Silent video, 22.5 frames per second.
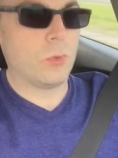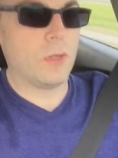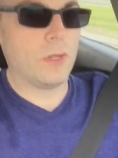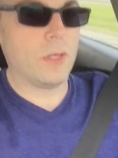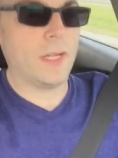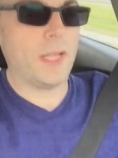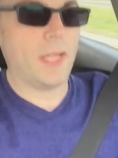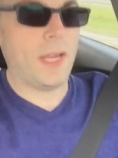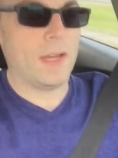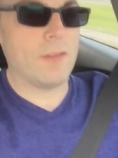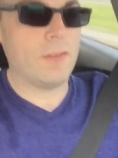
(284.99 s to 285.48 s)

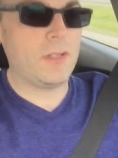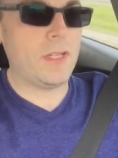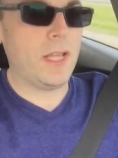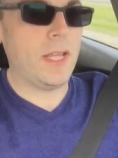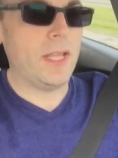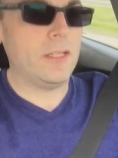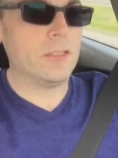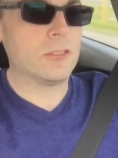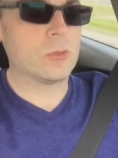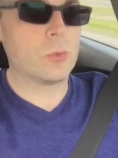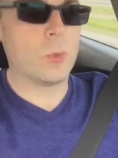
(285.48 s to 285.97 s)
work every
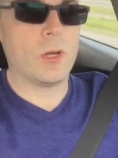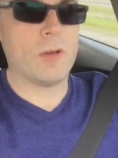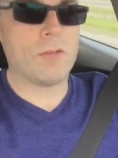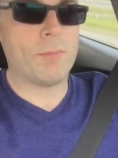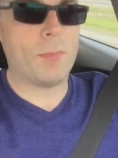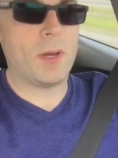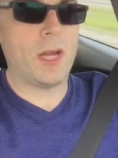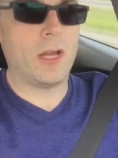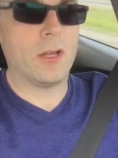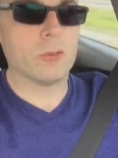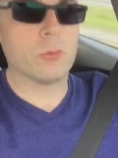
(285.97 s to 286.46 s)
day is 12
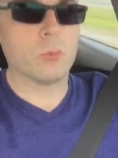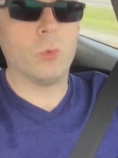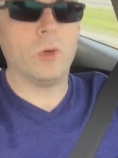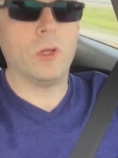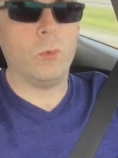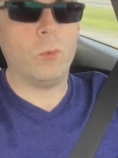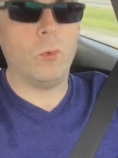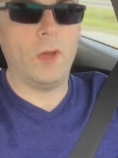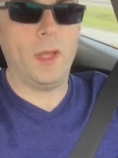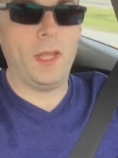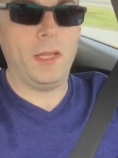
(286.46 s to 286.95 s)
miles
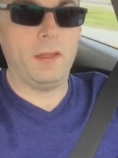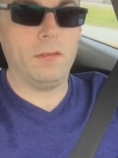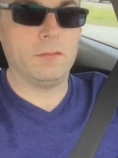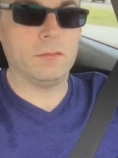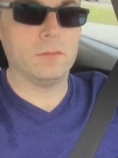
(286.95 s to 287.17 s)
one way.